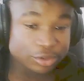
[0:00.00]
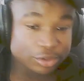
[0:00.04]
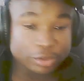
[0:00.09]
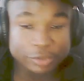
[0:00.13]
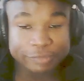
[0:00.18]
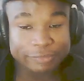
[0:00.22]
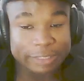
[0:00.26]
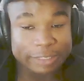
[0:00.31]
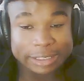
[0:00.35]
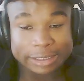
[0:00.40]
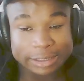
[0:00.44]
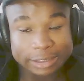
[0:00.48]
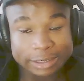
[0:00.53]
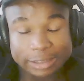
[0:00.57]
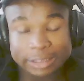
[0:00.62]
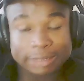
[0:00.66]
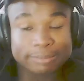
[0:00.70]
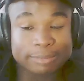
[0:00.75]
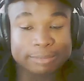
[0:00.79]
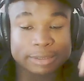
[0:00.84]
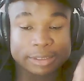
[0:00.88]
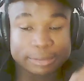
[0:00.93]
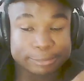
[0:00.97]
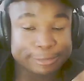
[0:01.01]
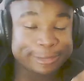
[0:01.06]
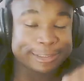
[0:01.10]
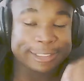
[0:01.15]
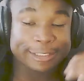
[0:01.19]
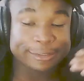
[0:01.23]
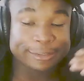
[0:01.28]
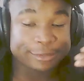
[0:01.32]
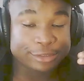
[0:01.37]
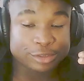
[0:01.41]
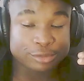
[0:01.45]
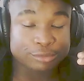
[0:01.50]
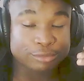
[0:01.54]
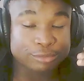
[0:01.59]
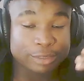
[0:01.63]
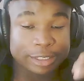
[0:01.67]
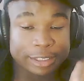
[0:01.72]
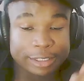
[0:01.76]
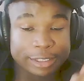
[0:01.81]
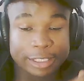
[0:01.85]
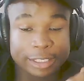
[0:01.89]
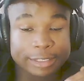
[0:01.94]
you invited the demon to possess you,
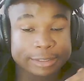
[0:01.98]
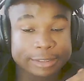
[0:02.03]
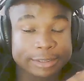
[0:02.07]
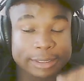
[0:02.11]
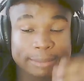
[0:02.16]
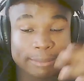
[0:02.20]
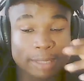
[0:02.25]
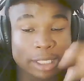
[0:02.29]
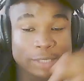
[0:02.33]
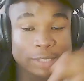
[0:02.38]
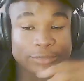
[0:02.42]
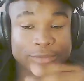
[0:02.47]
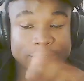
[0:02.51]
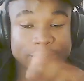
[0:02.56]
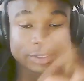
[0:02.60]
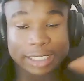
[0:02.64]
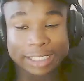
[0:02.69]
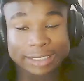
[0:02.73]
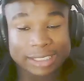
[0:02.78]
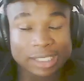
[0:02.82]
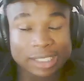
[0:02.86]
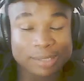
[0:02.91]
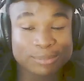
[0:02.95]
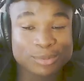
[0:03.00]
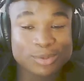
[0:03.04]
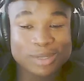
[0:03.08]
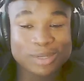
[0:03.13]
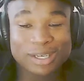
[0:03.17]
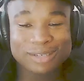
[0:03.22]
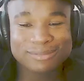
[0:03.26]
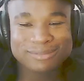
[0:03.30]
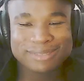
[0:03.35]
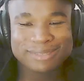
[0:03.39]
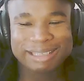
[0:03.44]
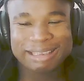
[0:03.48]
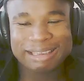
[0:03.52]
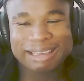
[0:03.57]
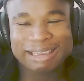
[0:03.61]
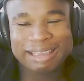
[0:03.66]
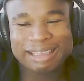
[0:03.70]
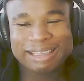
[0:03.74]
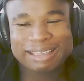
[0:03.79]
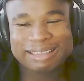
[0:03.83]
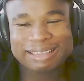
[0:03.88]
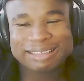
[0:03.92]
and then somehow these guys help you out,
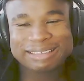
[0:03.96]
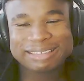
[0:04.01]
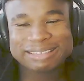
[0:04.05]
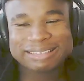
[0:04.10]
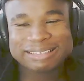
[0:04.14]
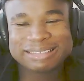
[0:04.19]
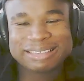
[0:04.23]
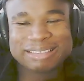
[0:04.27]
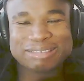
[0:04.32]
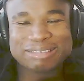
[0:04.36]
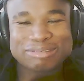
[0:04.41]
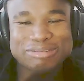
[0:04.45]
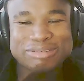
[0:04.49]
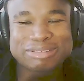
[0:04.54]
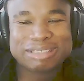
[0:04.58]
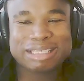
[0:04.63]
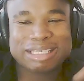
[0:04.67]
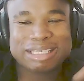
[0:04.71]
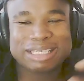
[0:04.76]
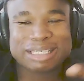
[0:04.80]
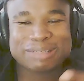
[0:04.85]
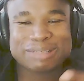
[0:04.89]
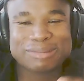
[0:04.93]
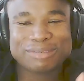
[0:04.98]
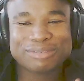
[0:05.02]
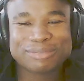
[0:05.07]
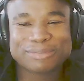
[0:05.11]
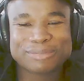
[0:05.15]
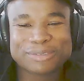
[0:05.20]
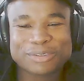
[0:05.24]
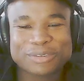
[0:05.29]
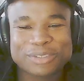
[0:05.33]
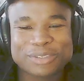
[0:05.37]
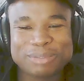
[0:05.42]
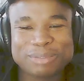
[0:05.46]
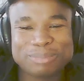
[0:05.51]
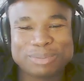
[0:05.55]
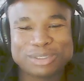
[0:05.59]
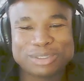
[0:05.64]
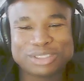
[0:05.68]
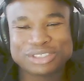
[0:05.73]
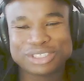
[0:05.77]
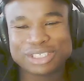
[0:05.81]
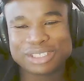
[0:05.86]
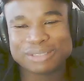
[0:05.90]
and instead of staying away from the creepy
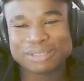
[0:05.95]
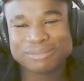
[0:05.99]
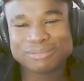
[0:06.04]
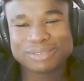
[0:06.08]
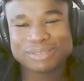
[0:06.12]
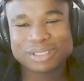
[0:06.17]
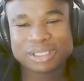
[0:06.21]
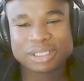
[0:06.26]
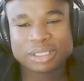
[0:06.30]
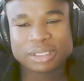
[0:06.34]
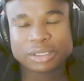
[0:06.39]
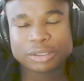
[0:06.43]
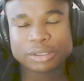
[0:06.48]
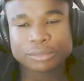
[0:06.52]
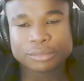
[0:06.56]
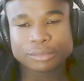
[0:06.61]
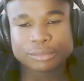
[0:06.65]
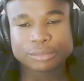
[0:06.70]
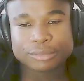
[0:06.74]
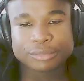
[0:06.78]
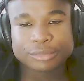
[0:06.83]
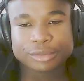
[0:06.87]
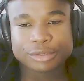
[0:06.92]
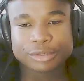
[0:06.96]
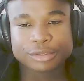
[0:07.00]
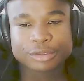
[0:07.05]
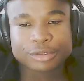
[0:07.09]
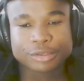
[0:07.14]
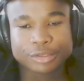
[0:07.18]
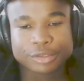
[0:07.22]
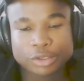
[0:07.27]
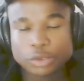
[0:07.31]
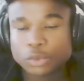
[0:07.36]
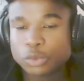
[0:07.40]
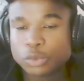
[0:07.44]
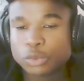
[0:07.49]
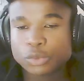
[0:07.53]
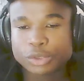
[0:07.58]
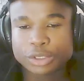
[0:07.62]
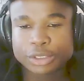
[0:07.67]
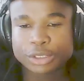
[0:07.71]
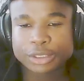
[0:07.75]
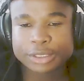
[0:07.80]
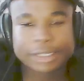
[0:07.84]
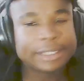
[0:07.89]
shit, you
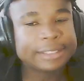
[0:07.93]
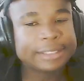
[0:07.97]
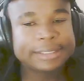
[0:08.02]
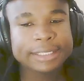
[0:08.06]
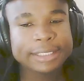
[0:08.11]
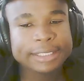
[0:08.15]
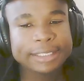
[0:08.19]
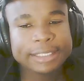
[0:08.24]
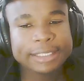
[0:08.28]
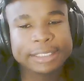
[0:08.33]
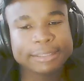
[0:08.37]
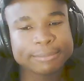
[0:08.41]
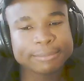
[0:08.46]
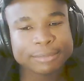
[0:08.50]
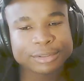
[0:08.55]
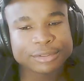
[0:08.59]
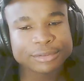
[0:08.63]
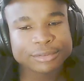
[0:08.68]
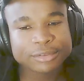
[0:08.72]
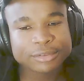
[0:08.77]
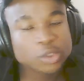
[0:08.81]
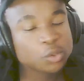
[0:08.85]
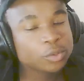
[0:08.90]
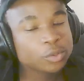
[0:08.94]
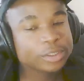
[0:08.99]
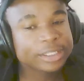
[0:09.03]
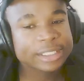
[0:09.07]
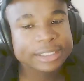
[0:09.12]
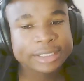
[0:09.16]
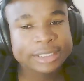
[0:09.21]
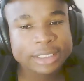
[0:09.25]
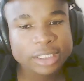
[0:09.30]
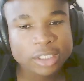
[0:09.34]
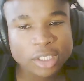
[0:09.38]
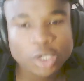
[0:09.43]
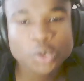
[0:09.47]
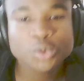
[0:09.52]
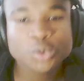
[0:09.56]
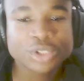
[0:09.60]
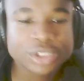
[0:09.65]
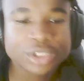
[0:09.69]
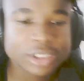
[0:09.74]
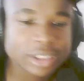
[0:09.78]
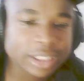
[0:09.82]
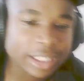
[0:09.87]
kissing demons. You kissing
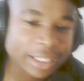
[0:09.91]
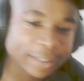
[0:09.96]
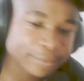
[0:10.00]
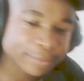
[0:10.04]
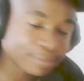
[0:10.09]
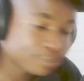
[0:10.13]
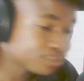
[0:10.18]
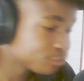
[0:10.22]
ghosts now.